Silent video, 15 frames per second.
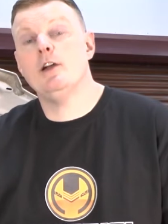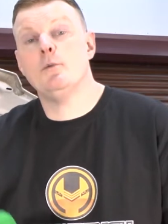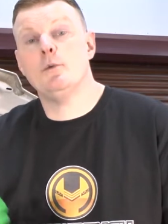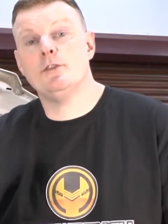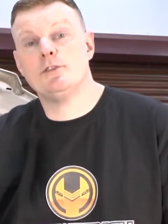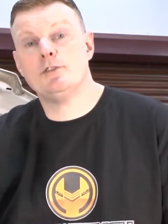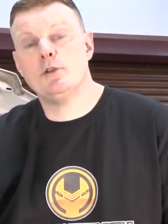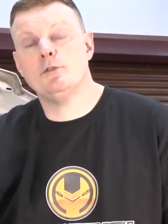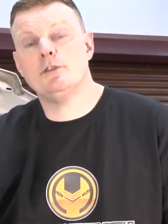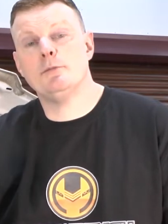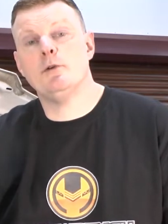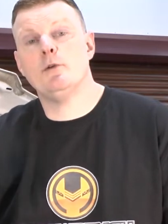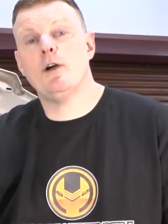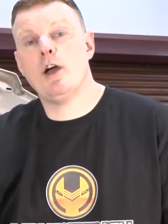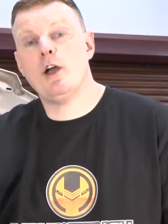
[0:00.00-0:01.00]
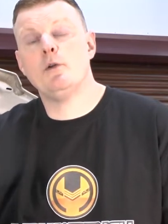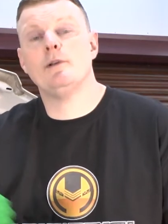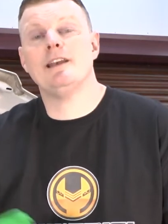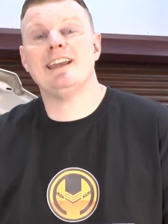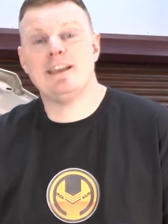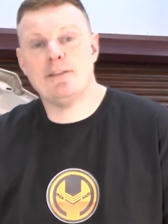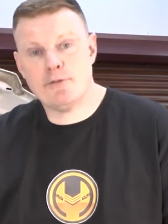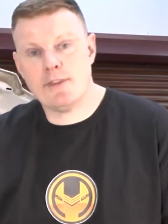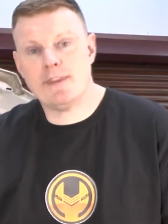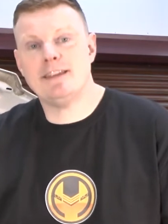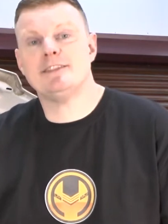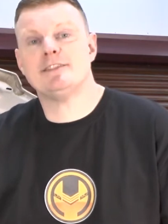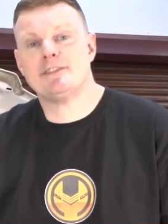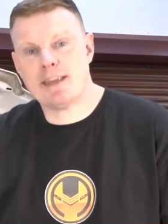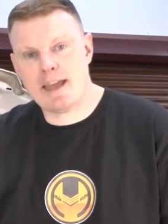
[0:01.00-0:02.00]
was suitable only for the
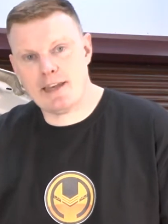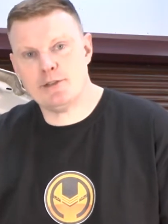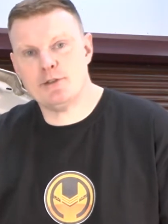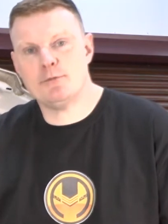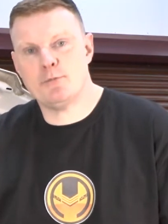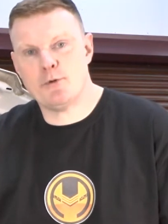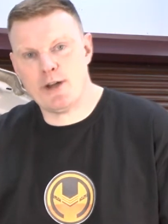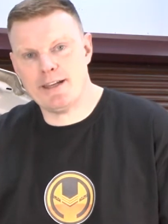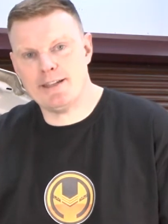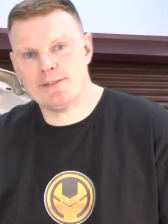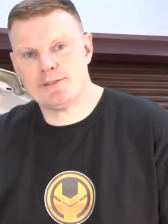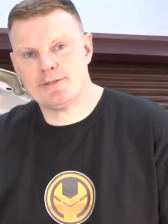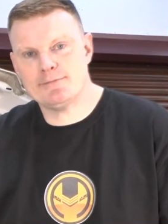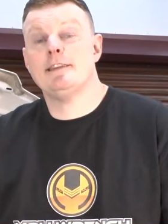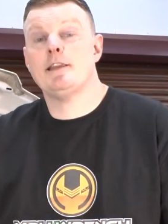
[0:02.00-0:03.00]
standard brakes.